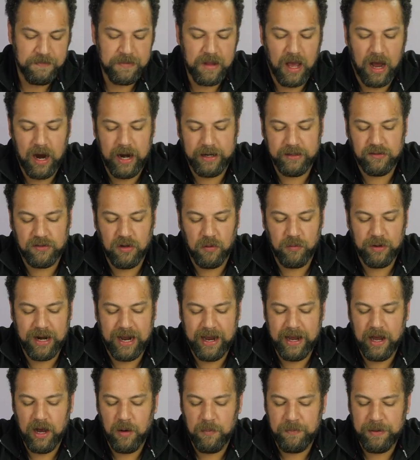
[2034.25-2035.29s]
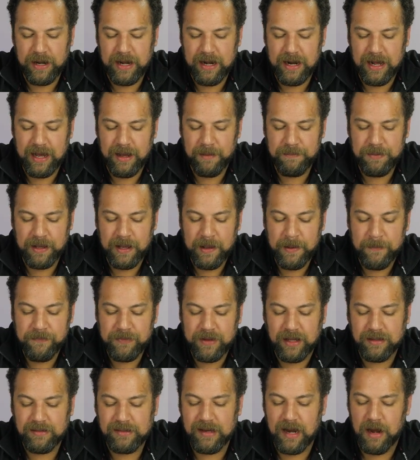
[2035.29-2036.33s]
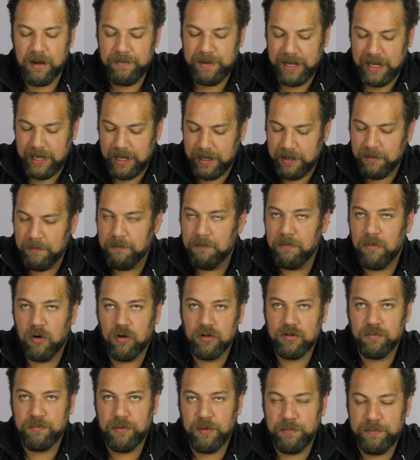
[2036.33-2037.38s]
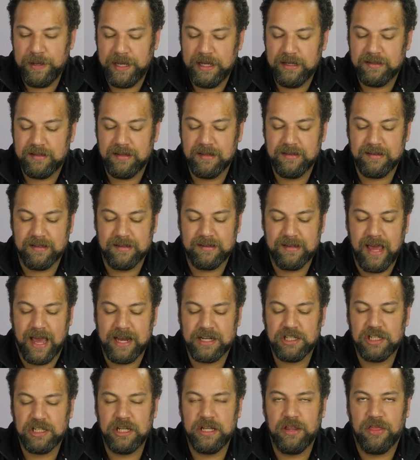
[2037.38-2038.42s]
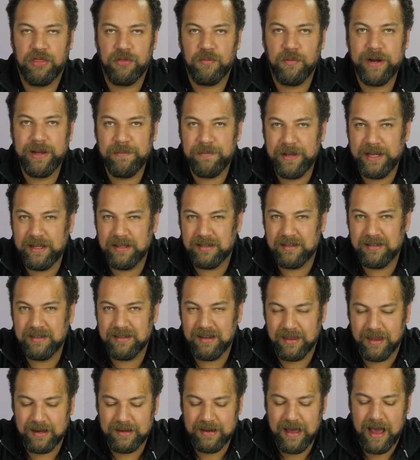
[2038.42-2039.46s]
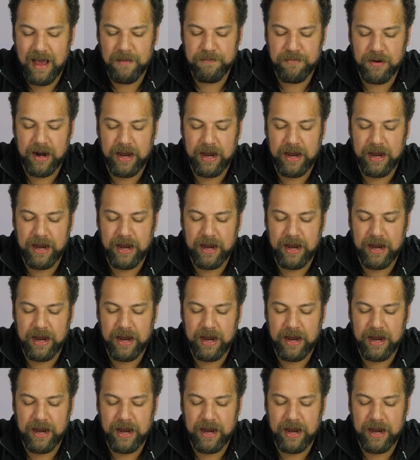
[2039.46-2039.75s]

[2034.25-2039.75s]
All right, so when I open it up, it's going to be multiple pieces. It's actually 3 pieces in the top right